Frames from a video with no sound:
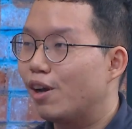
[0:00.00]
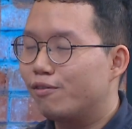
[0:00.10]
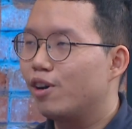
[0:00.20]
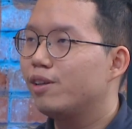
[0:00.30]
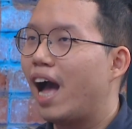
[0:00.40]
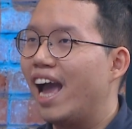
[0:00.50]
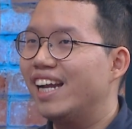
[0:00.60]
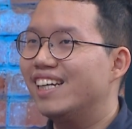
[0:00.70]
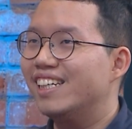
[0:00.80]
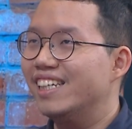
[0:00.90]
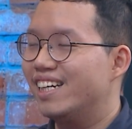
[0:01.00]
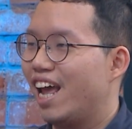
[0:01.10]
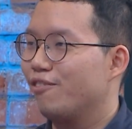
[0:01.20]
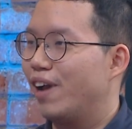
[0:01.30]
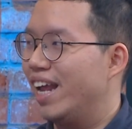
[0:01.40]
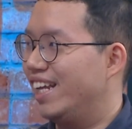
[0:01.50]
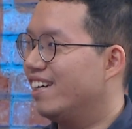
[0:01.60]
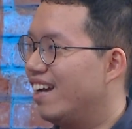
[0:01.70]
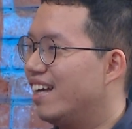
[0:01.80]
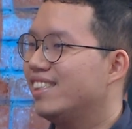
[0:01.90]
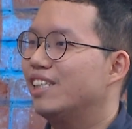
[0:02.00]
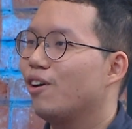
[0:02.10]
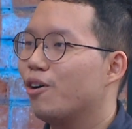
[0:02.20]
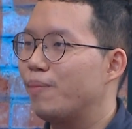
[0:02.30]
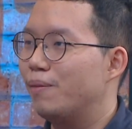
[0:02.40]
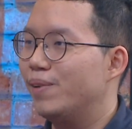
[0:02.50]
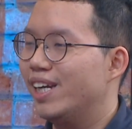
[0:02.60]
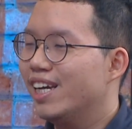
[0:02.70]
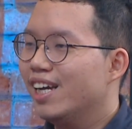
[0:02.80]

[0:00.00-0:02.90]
of all, I didn't have any classes or maybe